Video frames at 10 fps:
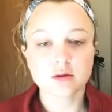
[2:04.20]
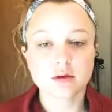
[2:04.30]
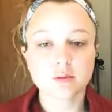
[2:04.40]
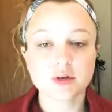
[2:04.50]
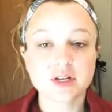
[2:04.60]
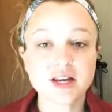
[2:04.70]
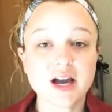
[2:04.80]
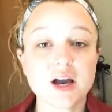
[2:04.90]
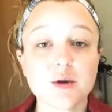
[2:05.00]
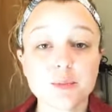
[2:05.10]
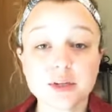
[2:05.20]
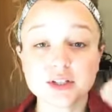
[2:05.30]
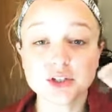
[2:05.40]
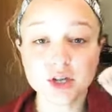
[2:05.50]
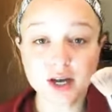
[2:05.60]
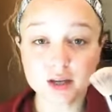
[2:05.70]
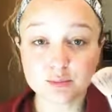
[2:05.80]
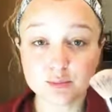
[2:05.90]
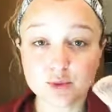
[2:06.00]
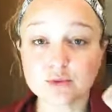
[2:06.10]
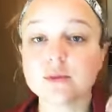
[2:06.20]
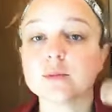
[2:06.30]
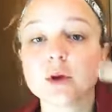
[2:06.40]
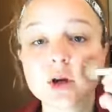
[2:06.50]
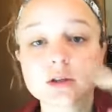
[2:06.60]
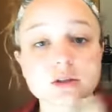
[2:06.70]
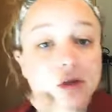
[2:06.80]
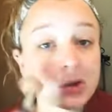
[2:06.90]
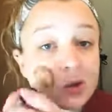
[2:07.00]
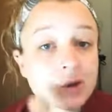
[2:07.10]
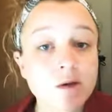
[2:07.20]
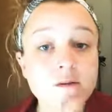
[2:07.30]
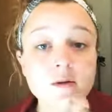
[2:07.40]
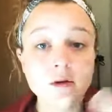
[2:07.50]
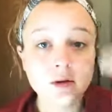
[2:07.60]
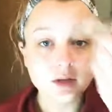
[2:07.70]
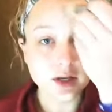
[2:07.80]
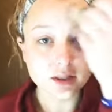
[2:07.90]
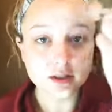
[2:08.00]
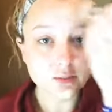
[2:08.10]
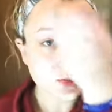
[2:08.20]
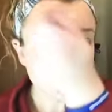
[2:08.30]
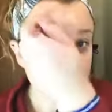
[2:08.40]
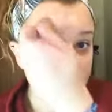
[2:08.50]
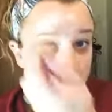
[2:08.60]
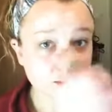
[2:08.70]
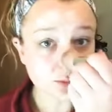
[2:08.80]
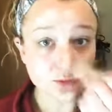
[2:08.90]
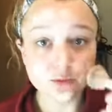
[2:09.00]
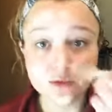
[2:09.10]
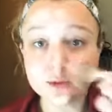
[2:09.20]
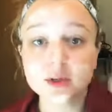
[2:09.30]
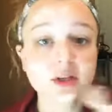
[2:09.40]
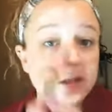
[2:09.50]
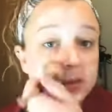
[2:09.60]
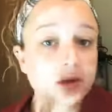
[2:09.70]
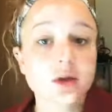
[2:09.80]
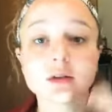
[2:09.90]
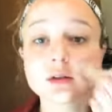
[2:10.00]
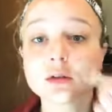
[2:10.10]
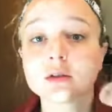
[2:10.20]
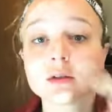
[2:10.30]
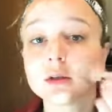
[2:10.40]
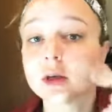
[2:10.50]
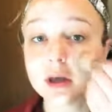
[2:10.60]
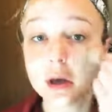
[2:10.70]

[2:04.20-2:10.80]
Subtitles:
but not a big giant poofy brush, not the big giant poofy blending brush, okay.